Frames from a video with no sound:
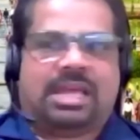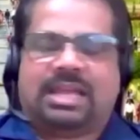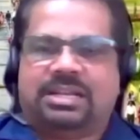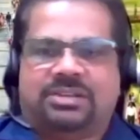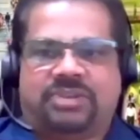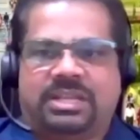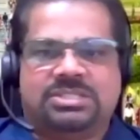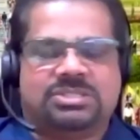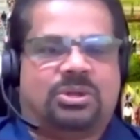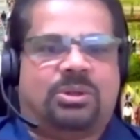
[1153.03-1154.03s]
And it
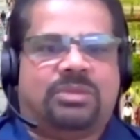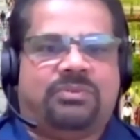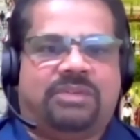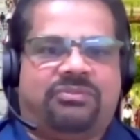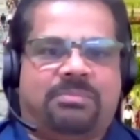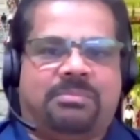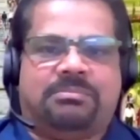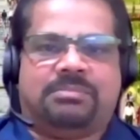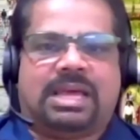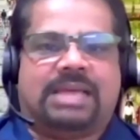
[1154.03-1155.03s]
ranges all the way
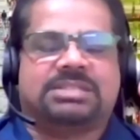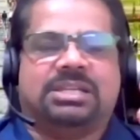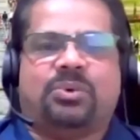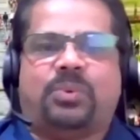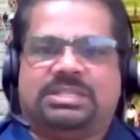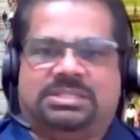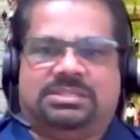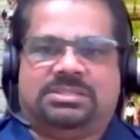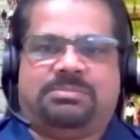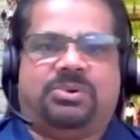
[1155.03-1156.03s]
from asking
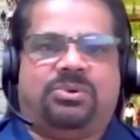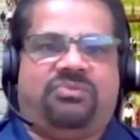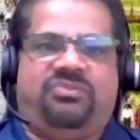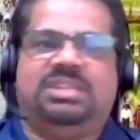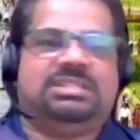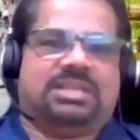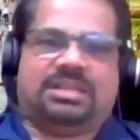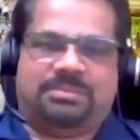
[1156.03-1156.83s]
questions about visa,